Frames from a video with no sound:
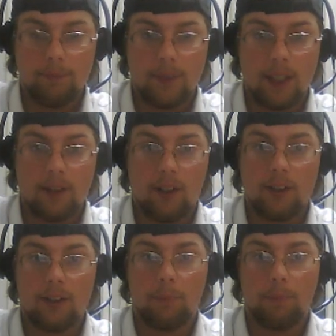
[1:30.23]
That's
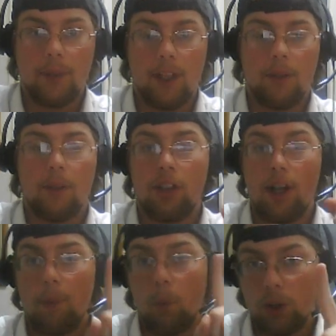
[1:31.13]
awesome. And you can
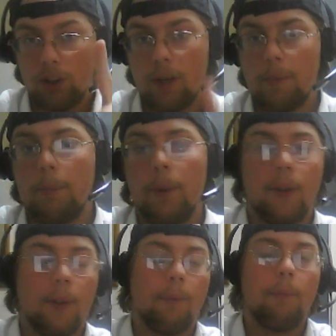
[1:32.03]
stop one summon per
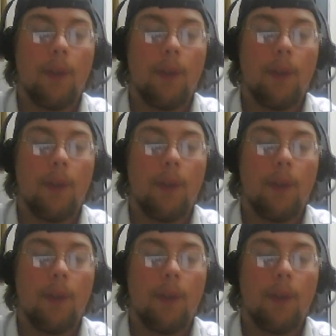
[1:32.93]
turn.